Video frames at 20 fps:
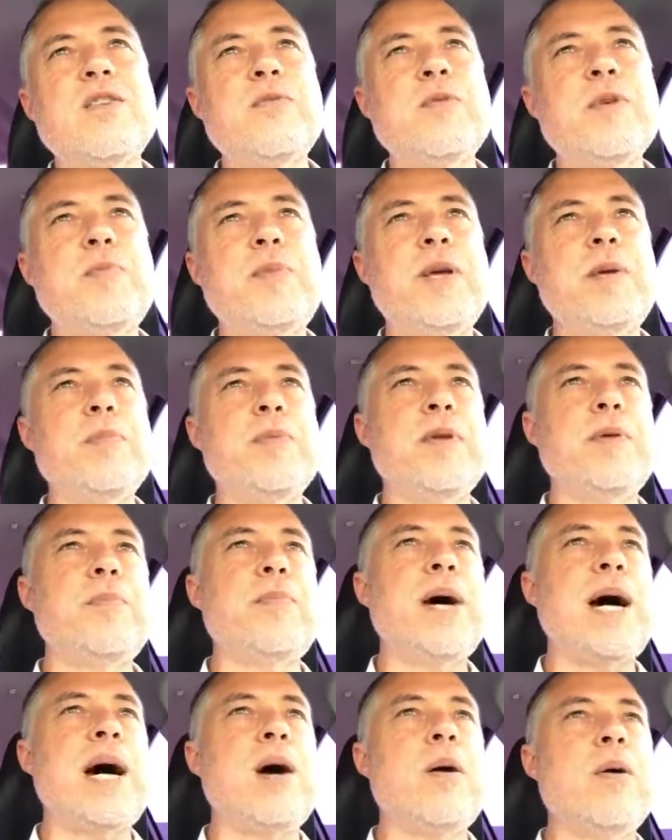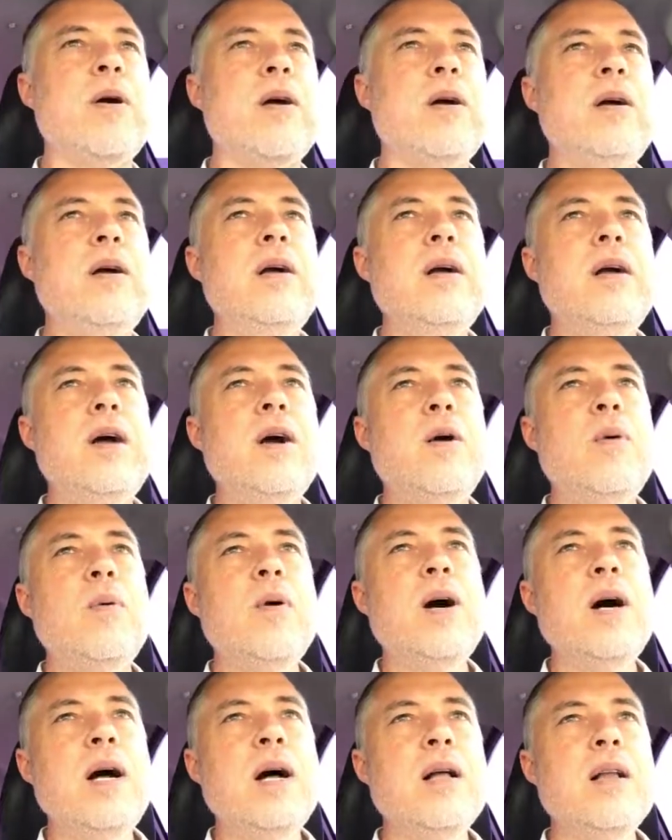with people in power
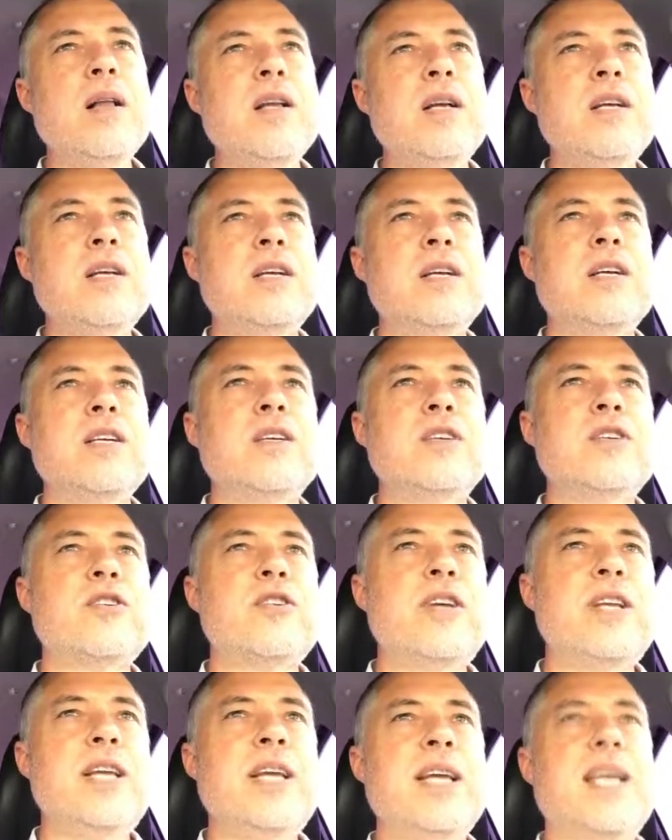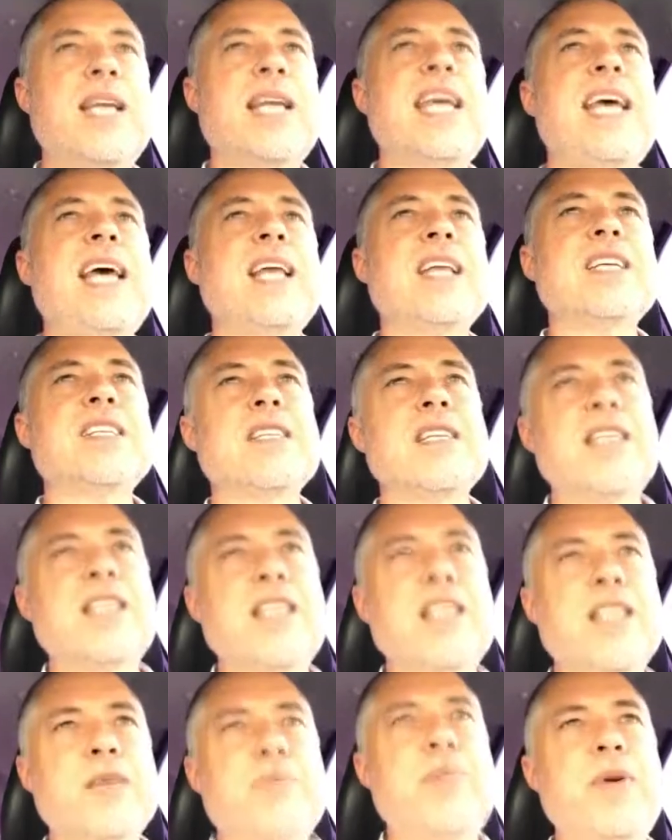while treating carelessly
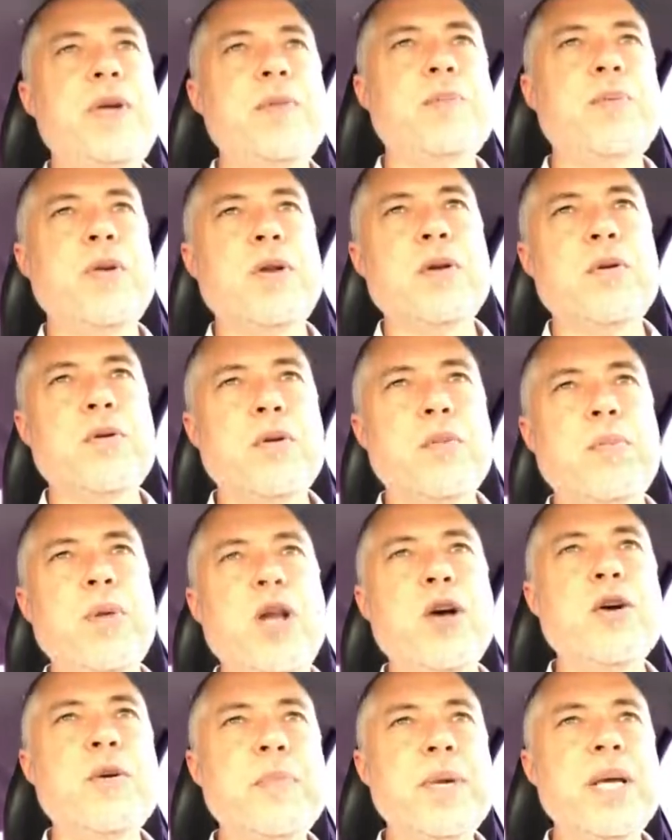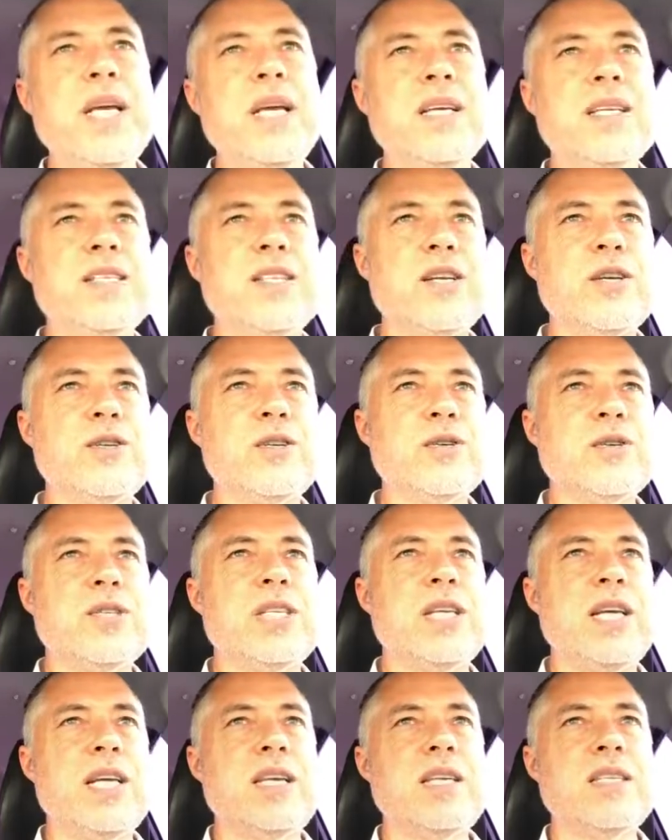the people who are below me in social
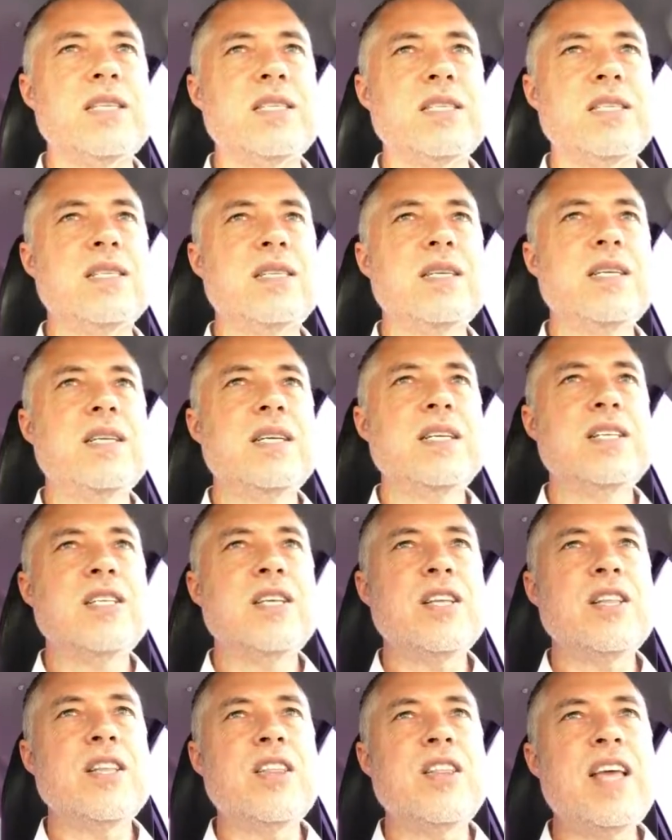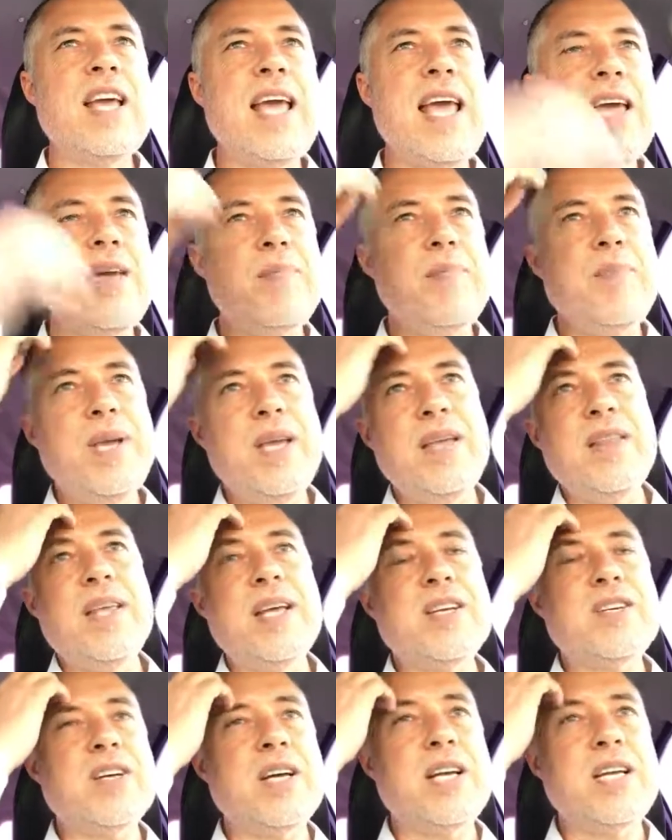status so that they hate me and
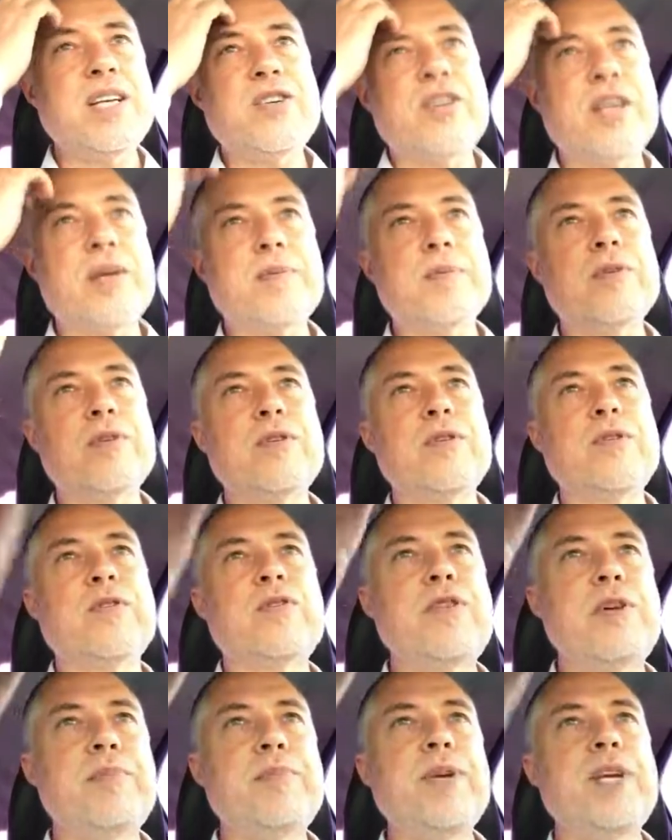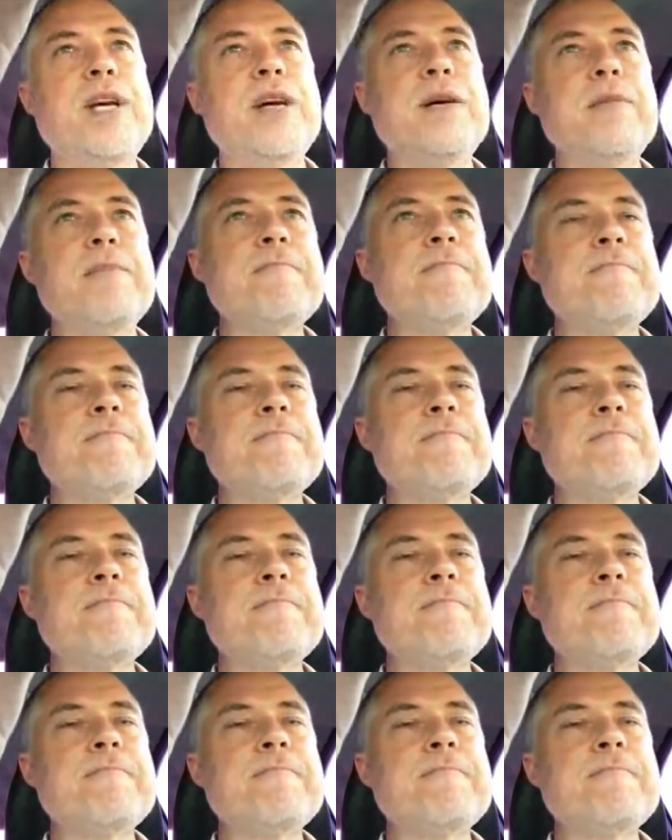then try to trip me up.